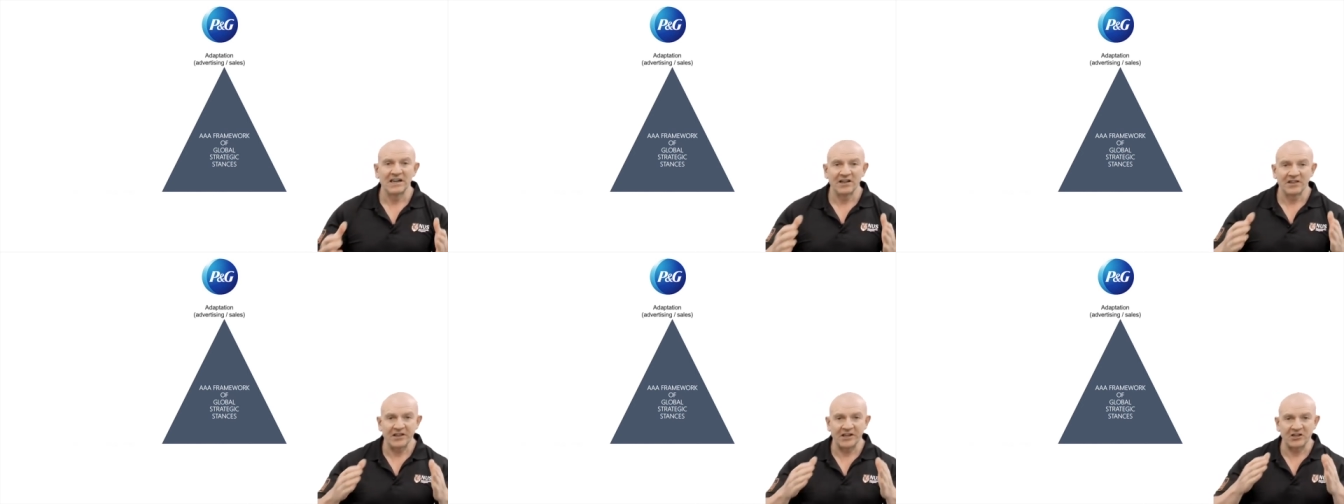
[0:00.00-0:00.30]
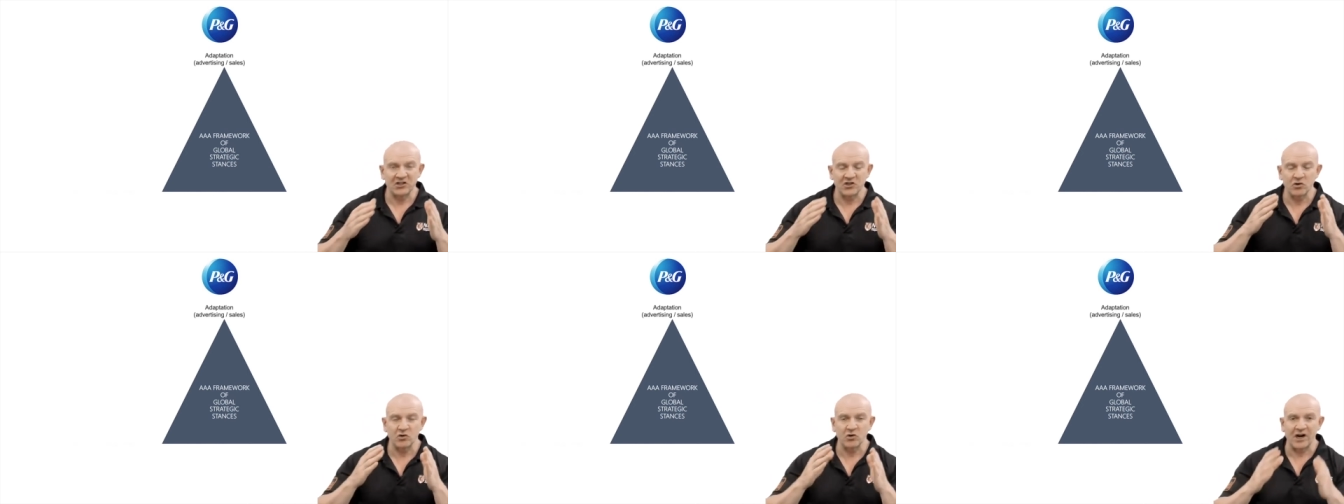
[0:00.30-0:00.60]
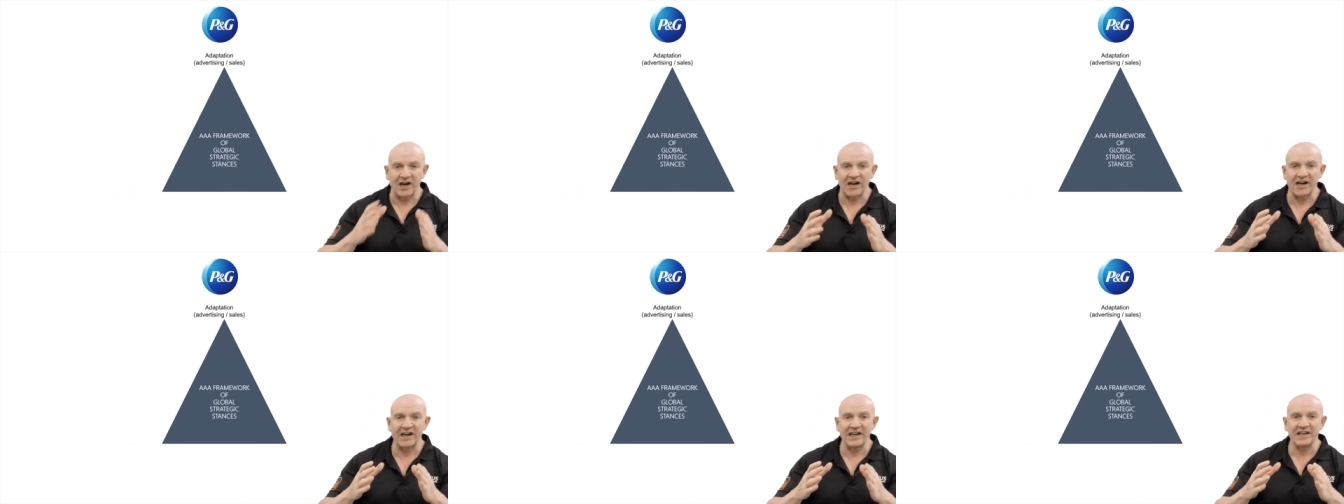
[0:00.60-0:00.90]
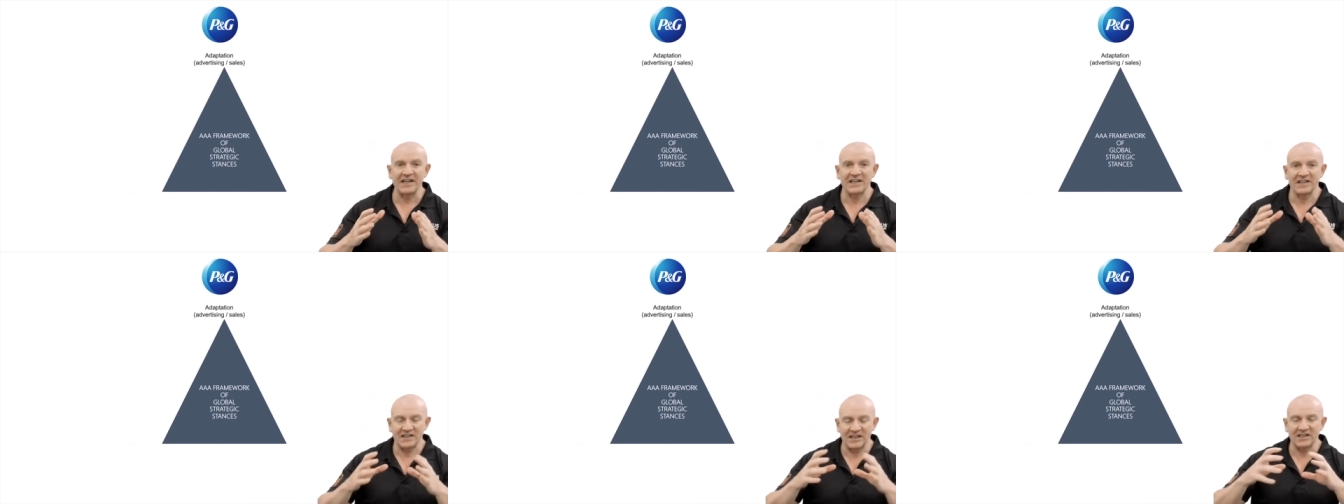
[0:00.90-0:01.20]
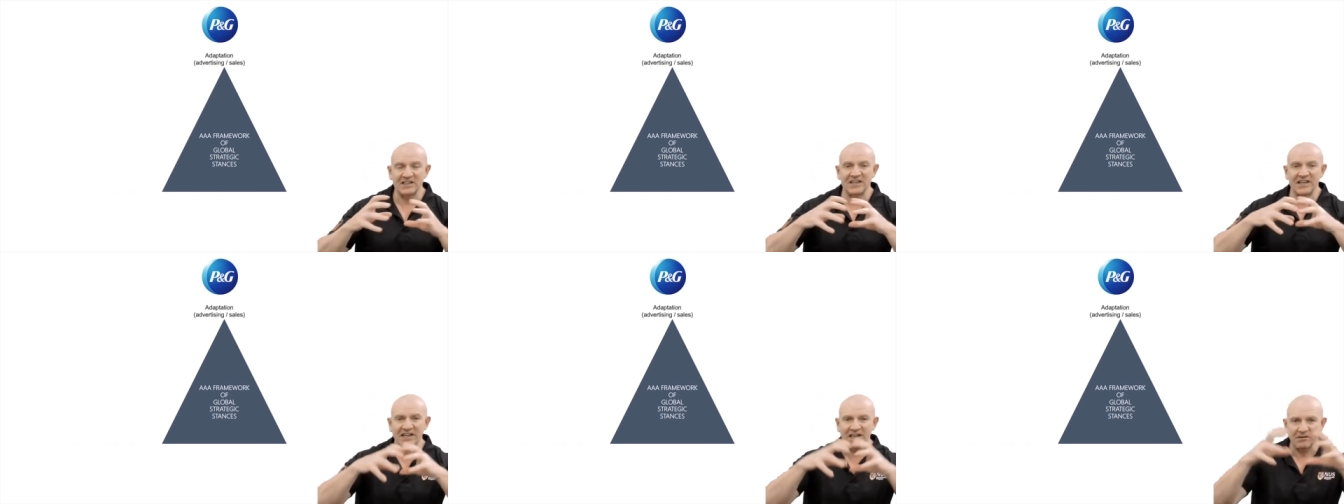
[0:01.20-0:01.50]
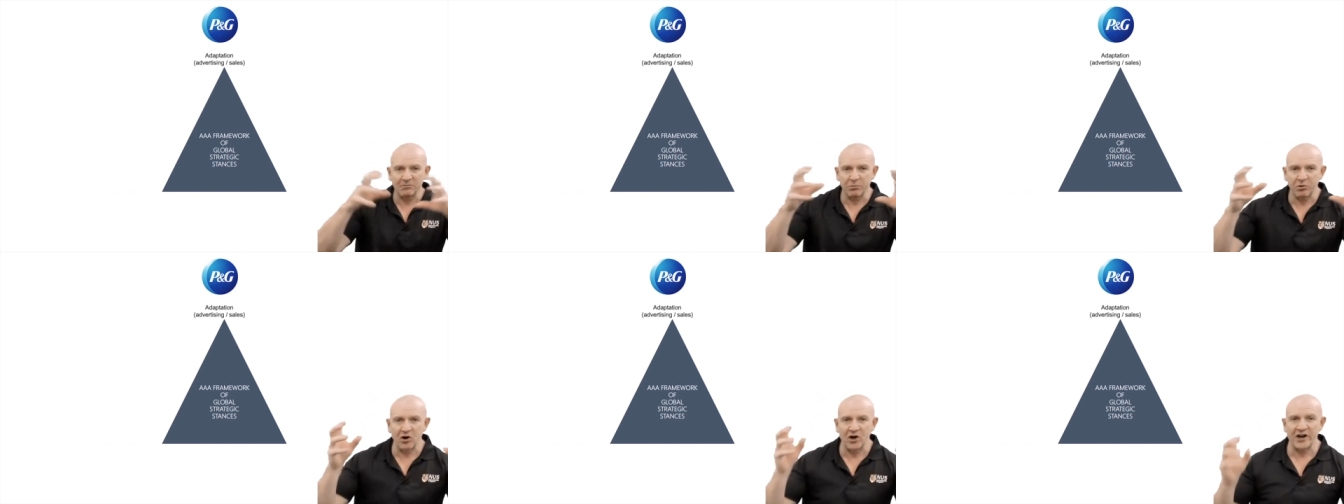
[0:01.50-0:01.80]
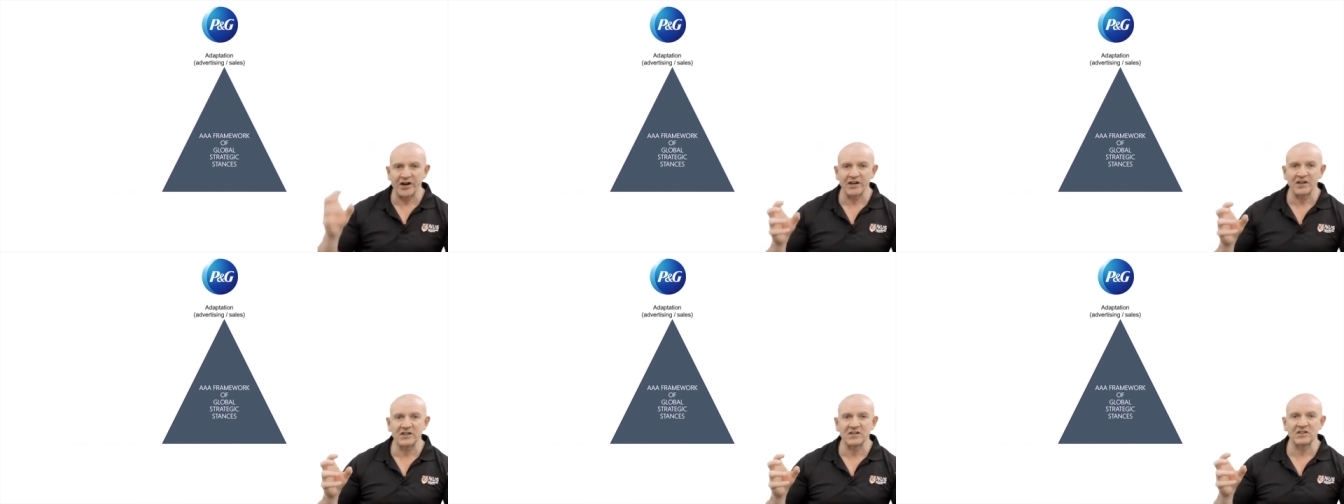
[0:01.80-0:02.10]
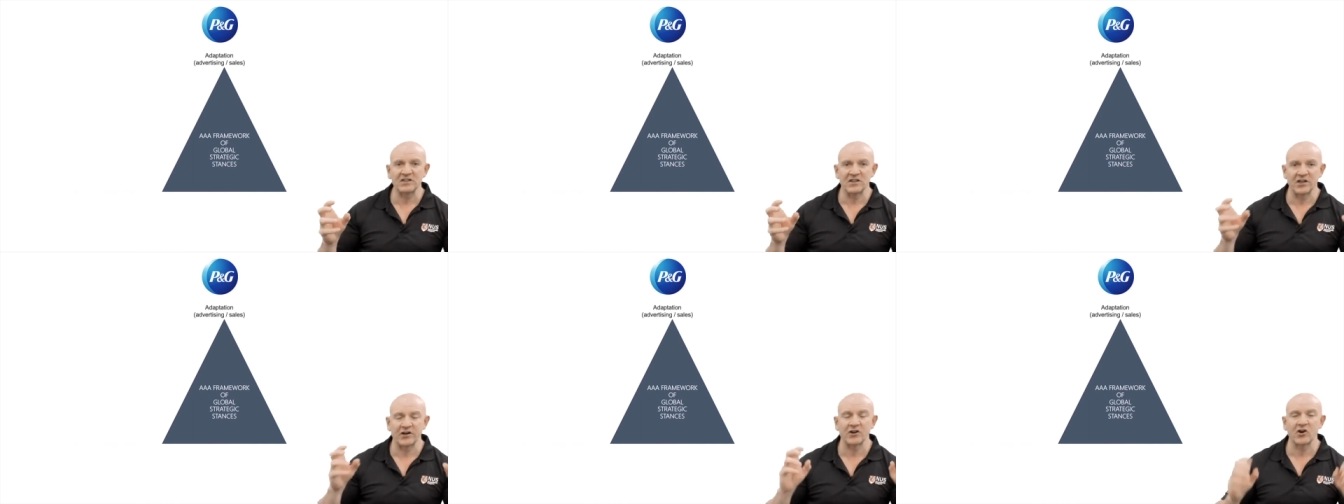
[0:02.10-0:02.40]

They take products that